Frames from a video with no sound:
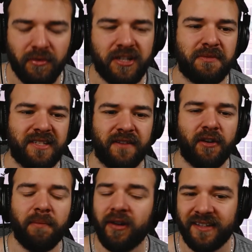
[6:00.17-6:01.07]
which means if
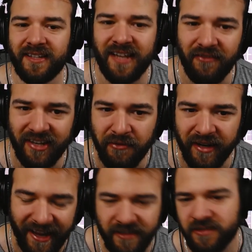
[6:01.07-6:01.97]
your opponent doesn't have any way
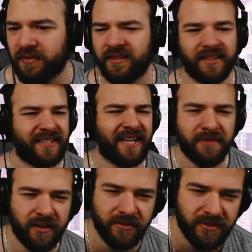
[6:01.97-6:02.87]
to answer, whether they
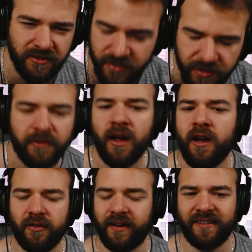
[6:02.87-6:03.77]
tapped out on turn 2
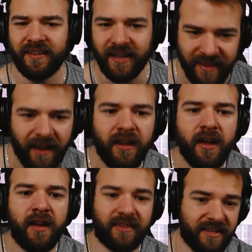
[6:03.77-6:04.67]
or anything like that,
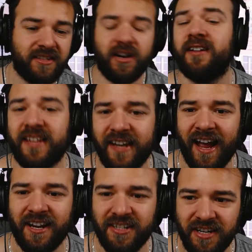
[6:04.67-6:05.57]
these cards can
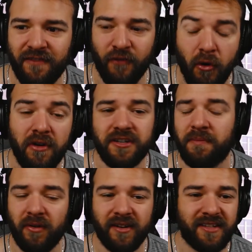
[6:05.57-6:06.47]
actually force your
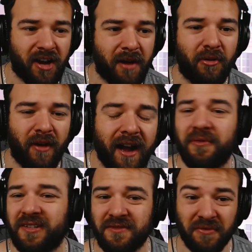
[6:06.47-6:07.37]
opponent to combo out,
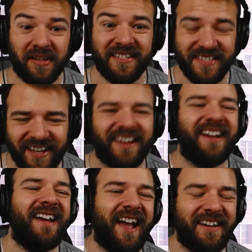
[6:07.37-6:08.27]
which is really sick,
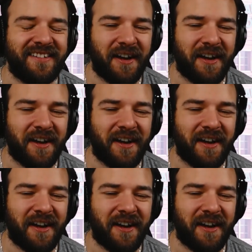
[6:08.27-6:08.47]
and